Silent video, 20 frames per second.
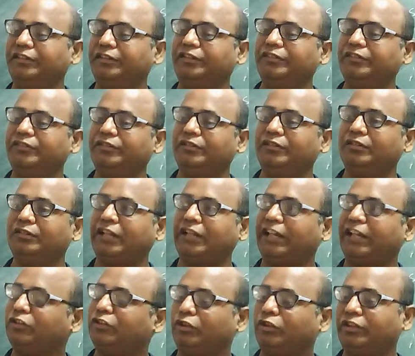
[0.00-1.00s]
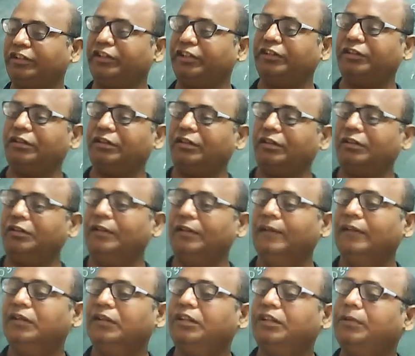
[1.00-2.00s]
the 9th or 10th
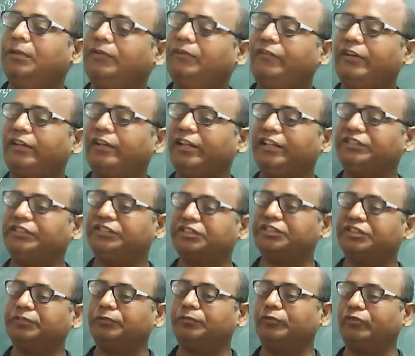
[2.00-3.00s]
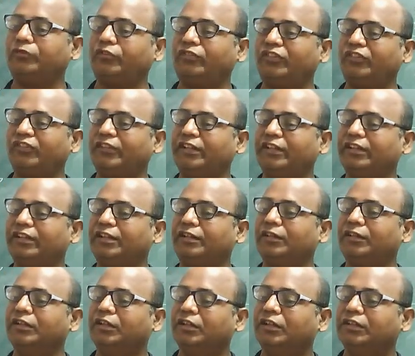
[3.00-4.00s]
double fertilization process is there.
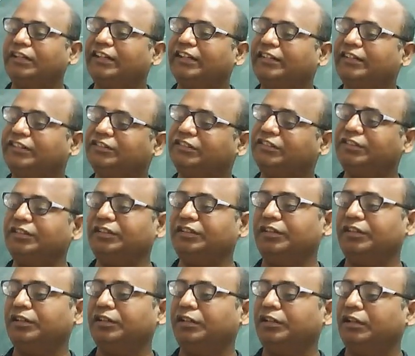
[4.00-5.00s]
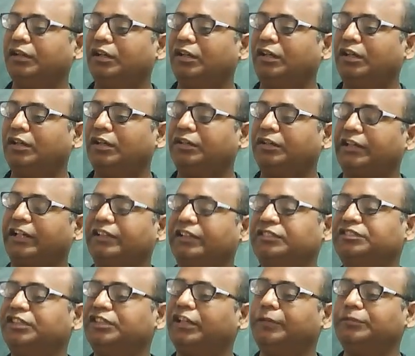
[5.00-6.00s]
That is in 10th
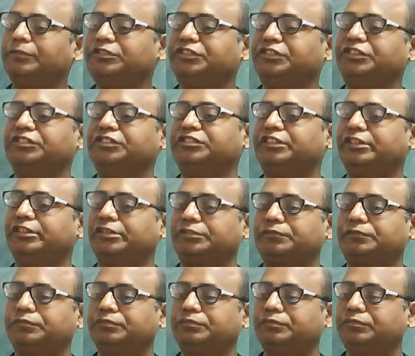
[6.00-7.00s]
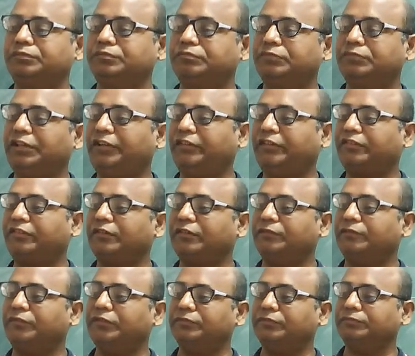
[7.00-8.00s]
syllabus it is there. That is
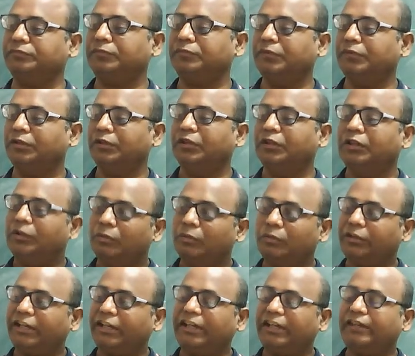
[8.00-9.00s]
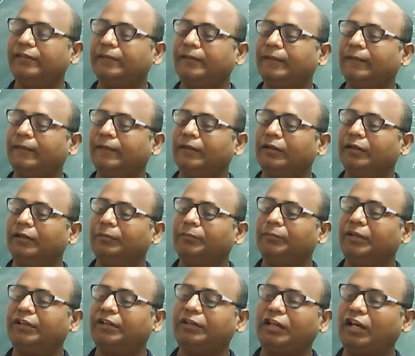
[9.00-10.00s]
confirmed. Okay,
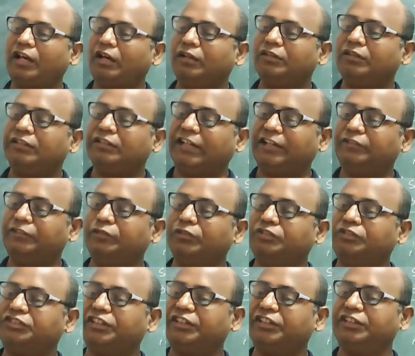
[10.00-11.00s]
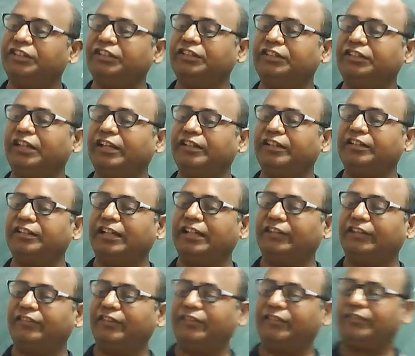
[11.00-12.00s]
but that you study in higher
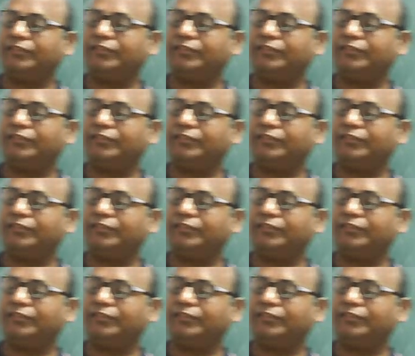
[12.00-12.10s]
classes.